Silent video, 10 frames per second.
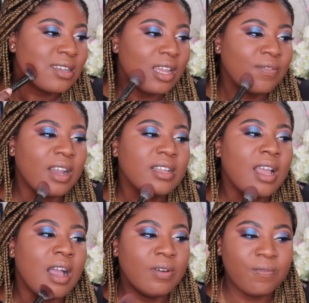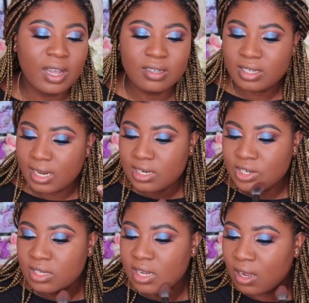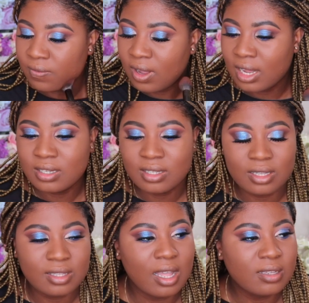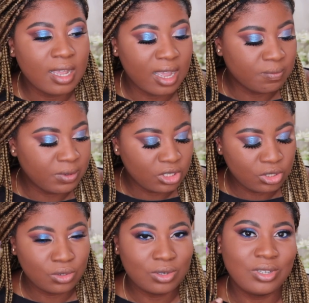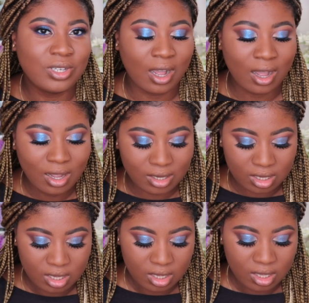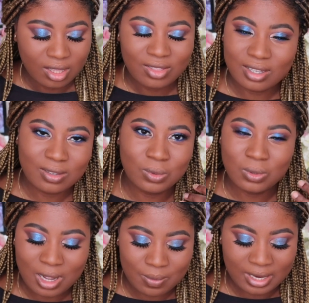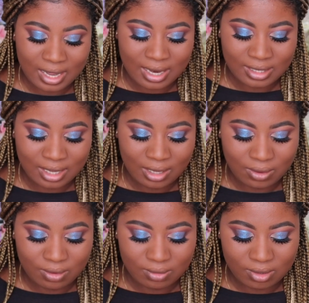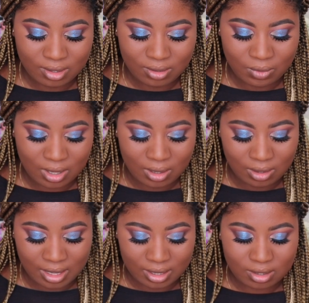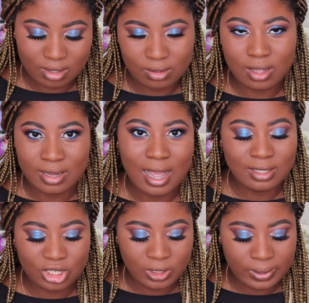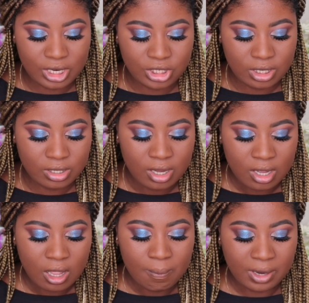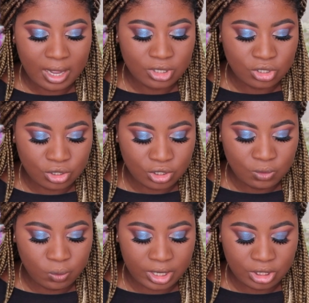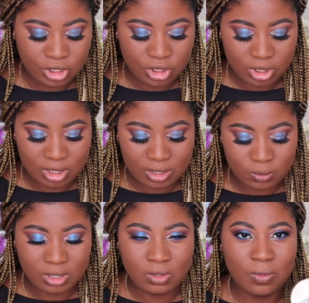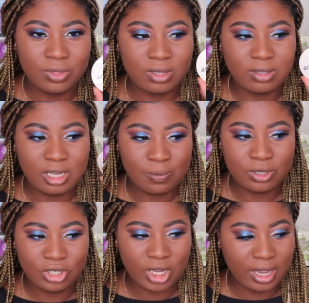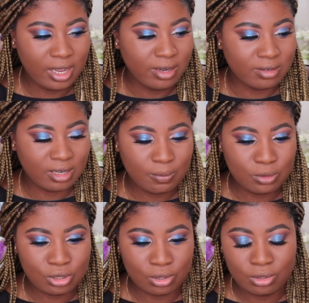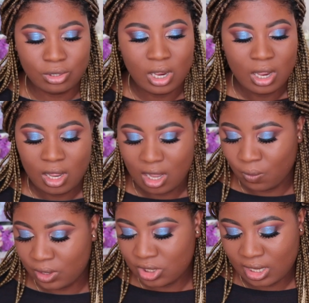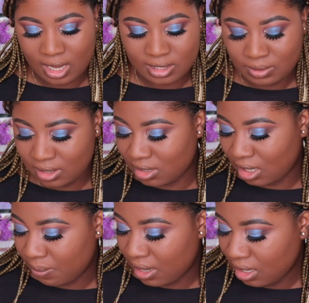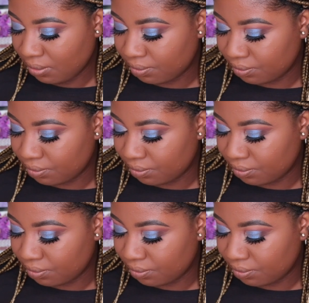If I have a foundation that I find is just that tad bit too dark, this will come in handy like in that situation. But I do wish this was not the deeper shade, deep two. I wish they had something deeper.